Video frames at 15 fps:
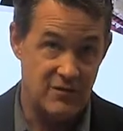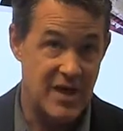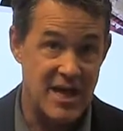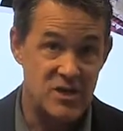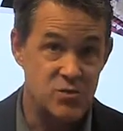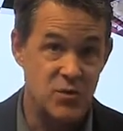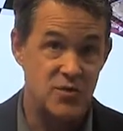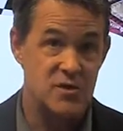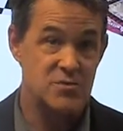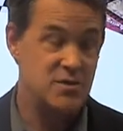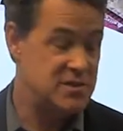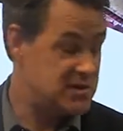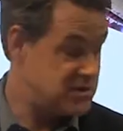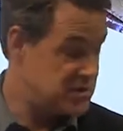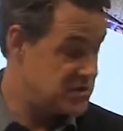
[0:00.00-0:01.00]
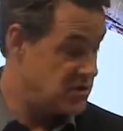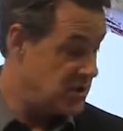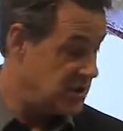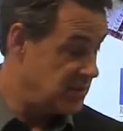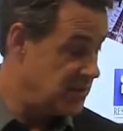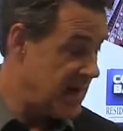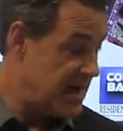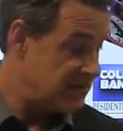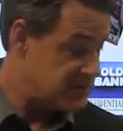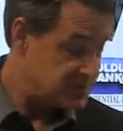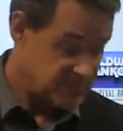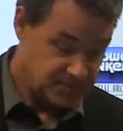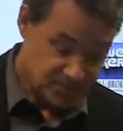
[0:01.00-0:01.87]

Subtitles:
That's what this business is all about.